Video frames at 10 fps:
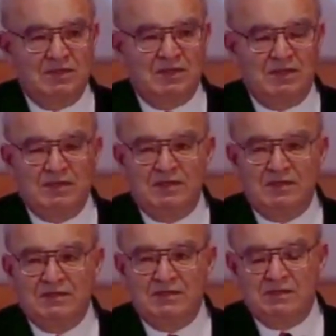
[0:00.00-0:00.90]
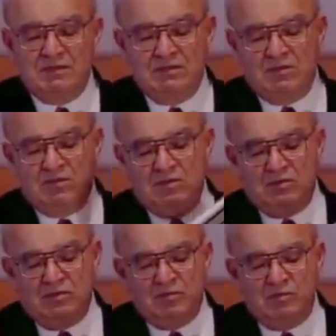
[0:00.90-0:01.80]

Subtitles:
that your